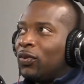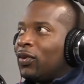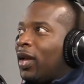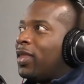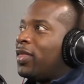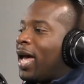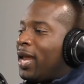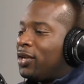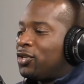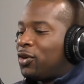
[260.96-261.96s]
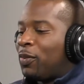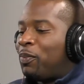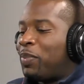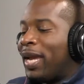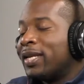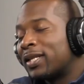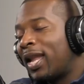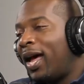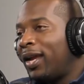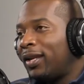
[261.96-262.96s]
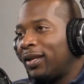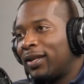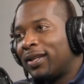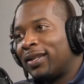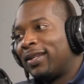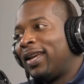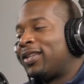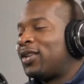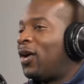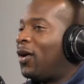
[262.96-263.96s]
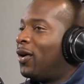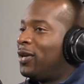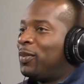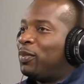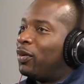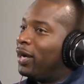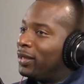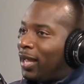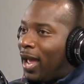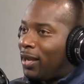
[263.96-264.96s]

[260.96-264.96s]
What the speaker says: that is your baseline, it's hard to break that.